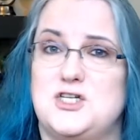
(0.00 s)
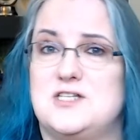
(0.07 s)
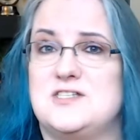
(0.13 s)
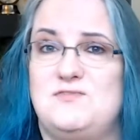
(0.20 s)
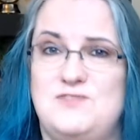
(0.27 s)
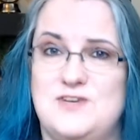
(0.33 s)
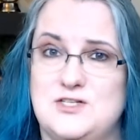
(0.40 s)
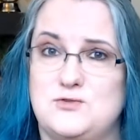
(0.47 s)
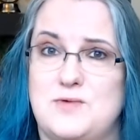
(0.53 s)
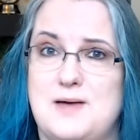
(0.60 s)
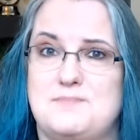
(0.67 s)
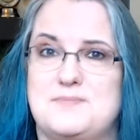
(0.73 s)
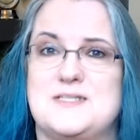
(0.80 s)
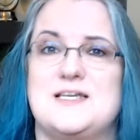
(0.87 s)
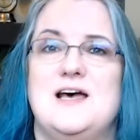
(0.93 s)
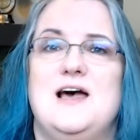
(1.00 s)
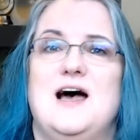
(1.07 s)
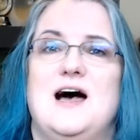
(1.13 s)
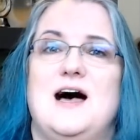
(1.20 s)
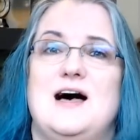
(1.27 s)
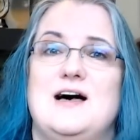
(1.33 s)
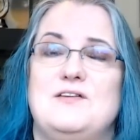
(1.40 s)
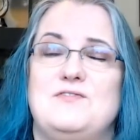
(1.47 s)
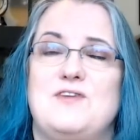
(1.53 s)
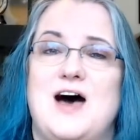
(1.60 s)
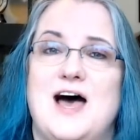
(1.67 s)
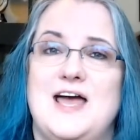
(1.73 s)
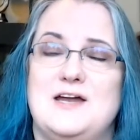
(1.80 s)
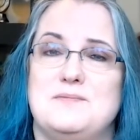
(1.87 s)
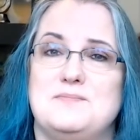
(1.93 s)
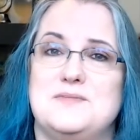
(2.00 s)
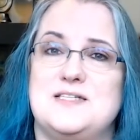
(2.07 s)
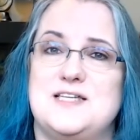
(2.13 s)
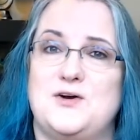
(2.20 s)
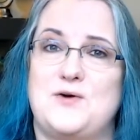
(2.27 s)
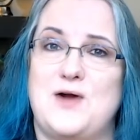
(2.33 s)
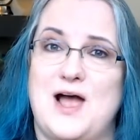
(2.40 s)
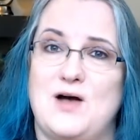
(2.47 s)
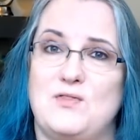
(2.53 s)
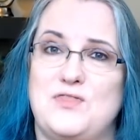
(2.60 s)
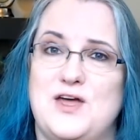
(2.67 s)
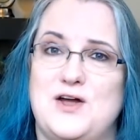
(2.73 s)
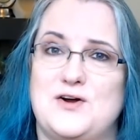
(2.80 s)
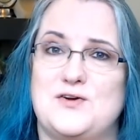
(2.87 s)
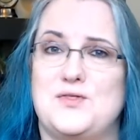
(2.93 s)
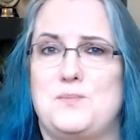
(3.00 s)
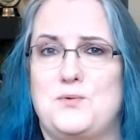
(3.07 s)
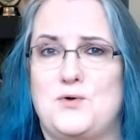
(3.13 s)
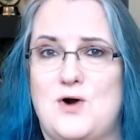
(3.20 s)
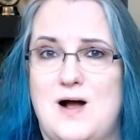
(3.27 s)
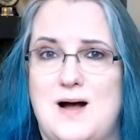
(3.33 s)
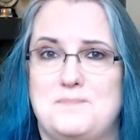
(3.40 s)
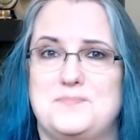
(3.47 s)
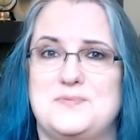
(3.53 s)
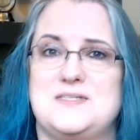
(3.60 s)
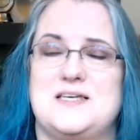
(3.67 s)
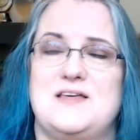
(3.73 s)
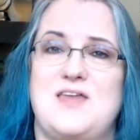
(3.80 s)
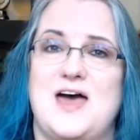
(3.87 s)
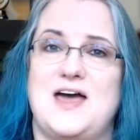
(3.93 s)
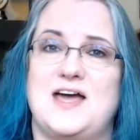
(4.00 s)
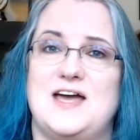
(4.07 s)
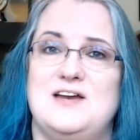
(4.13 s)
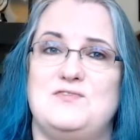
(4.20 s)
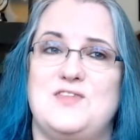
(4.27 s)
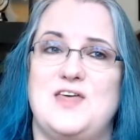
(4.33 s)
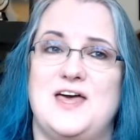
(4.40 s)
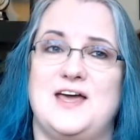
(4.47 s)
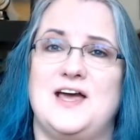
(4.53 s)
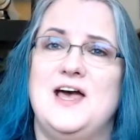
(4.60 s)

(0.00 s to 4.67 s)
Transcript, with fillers: phys reps of items that are out there, the props and that kind of thing.